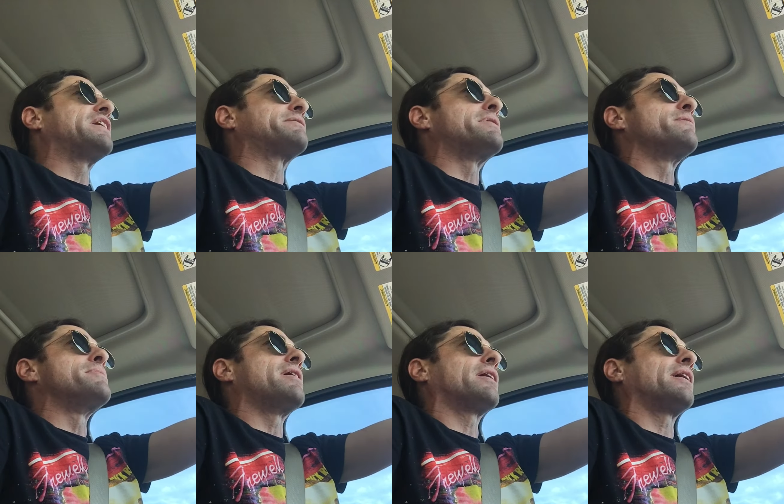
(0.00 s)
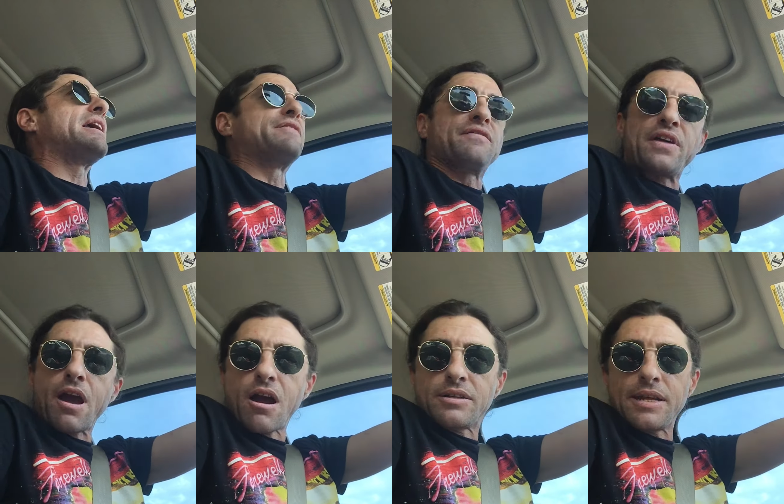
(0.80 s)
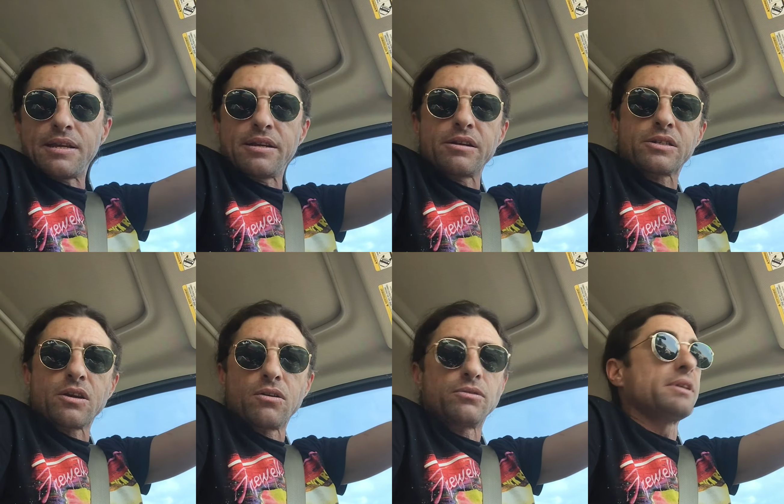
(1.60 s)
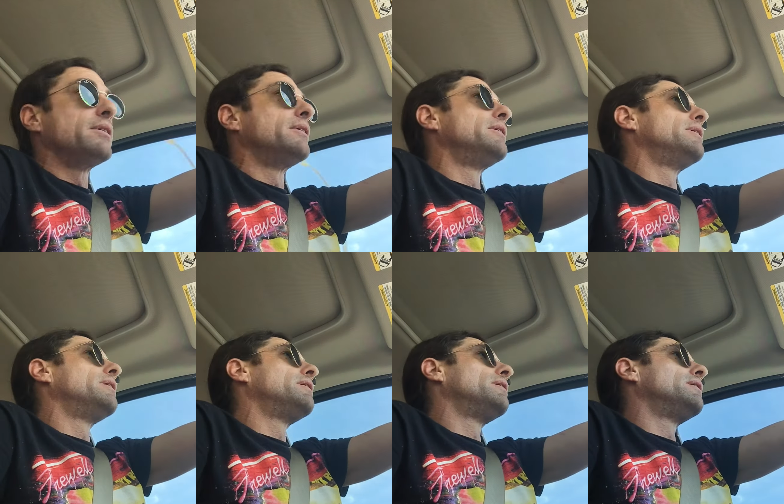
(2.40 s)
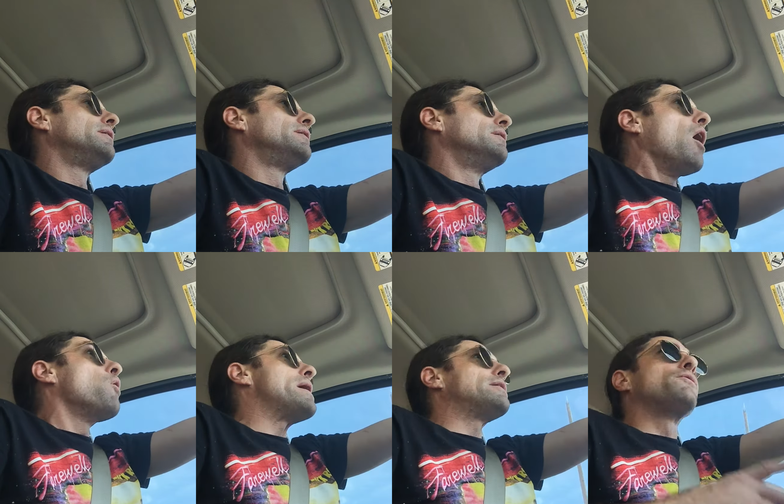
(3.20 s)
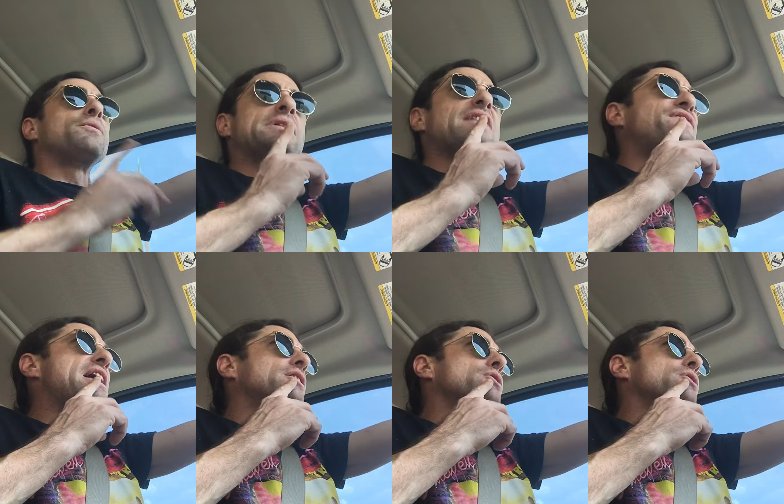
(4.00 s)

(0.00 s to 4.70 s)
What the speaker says: victim in America, even if they are 10 years old. Oh wait, no, was that fake